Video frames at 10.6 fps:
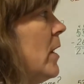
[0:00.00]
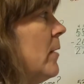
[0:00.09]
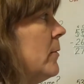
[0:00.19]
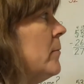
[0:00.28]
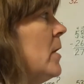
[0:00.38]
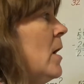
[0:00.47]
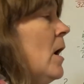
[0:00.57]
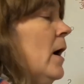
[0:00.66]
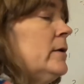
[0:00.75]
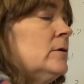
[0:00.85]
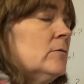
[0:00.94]
problem,
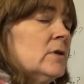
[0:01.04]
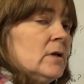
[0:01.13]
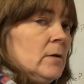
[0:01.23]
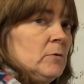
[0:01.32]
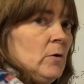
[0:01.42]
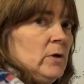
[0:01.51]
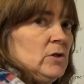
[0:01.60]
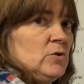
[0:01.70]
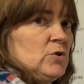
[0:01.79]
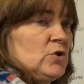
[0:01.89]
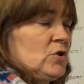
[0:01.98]
I know that I'm going
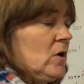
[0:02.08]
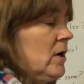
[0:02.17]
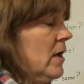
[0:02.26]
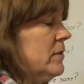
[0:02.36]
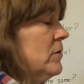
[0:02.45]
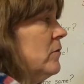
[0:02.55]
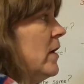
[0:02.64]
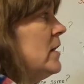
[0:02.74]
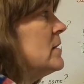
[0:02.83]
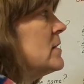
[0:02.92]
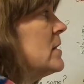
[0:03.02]
to start on the
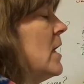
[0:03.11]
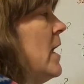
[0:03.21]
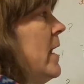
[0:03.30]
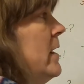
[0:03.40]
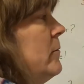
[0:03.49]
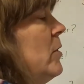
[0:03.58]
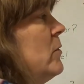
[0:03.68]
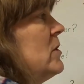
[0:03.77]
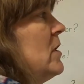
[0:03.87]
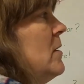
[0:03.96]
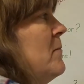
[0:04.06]
right and I'm going
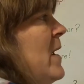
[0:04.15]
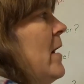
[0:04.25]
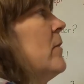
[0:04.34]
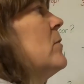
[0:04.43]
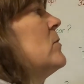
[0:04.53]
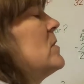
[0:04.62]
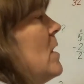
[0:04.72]
to compare those